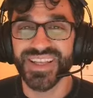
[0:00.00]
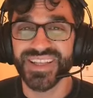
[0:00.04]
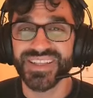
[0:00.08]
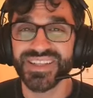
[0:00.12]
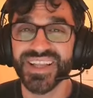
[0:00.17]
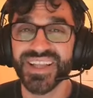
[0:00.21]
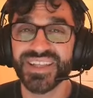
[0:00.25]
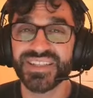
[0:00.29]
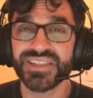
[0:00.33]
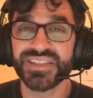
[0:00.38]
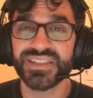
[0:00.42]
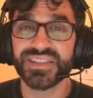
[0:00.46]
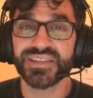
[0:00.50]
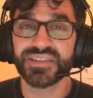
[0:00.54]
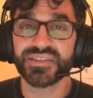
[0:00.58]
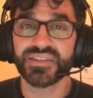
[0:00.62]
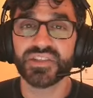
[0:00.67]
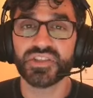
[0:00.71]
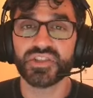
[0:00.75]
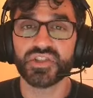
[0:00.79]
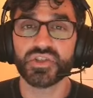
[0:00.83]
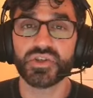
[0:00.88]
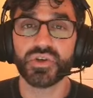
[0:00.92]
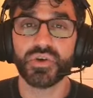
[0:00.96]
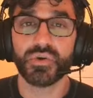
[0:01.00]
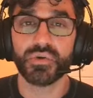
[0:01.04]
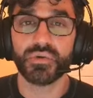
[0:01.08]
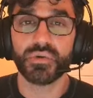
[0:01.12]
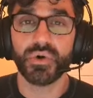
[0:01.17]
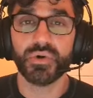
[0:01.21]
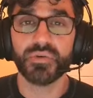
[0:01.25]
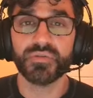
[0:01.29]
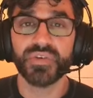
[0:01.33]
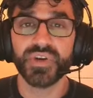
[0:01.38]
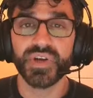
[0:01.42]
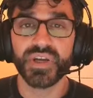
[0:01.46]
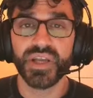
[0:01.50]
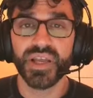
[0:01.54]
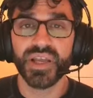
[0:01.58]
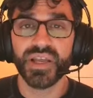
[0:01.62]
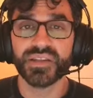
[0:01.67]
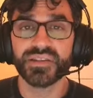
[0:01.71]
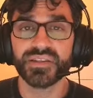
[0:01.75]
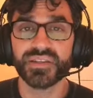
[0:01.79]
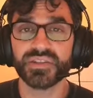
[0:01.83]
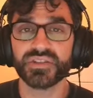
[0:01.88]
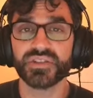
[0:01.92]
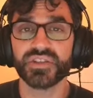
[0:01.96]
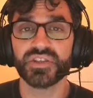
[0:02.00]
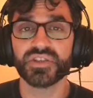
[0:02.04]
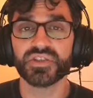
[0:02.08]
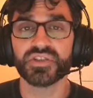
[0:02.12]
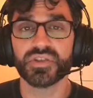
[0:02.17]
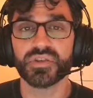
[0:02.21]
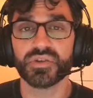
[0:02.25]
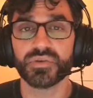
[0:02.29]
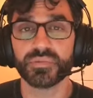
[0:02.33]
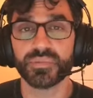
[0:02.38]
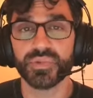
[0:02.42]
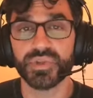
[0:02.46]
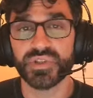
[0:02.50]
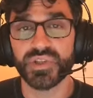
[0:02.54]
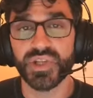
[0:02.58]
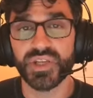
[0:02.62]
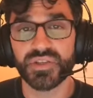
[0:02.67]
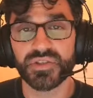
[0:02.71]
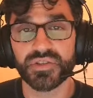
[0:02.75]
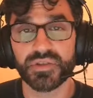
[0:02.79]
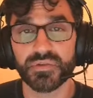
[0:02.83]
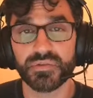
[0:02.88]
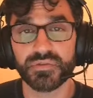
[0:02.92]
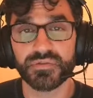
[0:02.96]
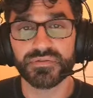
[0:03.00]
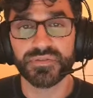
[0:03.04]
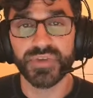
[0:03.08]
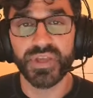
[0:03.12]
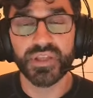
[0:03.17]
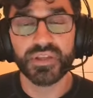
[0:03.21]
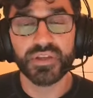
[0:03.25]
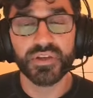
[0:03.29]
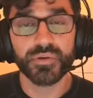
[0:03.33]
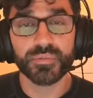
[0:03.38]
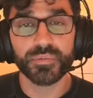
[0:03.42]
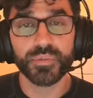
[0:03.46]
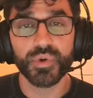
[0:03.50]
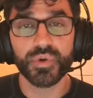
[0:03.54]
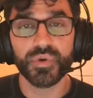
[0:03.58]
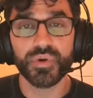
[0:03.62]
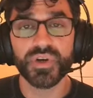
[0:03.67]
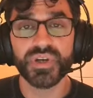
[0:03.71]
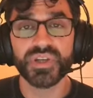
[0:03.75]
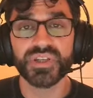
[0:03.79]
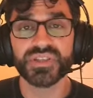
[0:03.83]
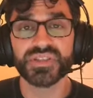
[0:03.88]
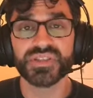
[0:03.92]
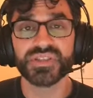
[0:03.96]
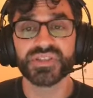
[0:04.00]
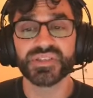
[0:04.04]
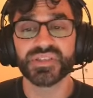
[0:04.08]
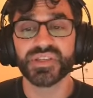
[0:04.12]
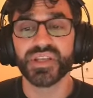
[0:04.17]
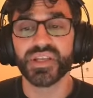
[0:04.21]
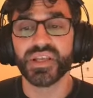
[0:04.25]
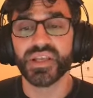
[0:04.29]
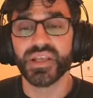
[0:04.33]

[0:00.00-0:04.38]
that's additional overhead, additional potential failure points,